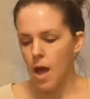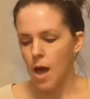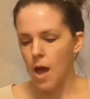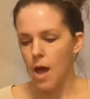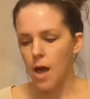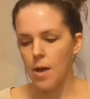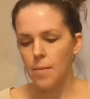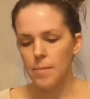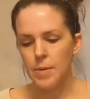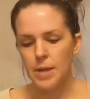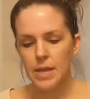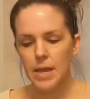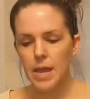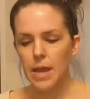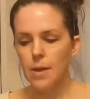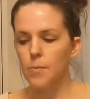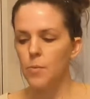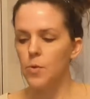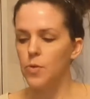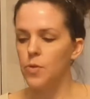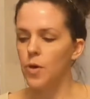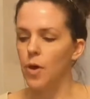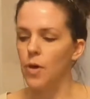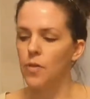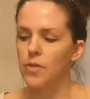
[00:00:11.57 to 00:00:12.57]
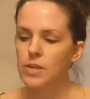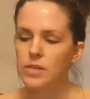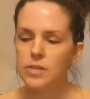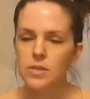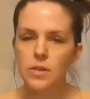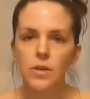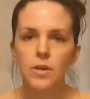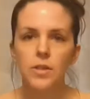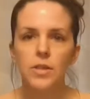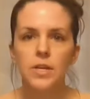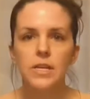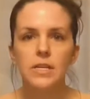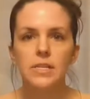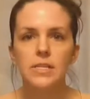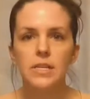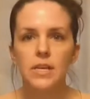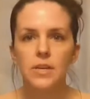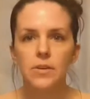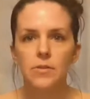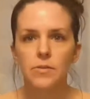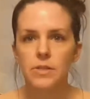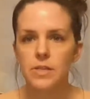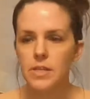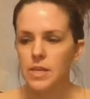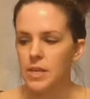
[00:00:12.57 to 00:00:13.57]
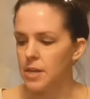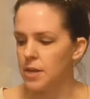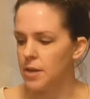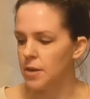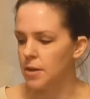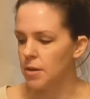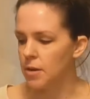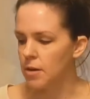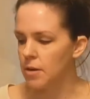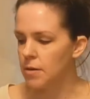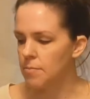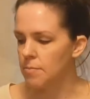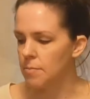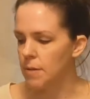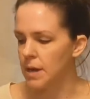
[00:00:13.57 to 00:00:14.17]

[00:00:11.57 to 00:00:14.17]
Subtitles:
It came with all these little things that you see here,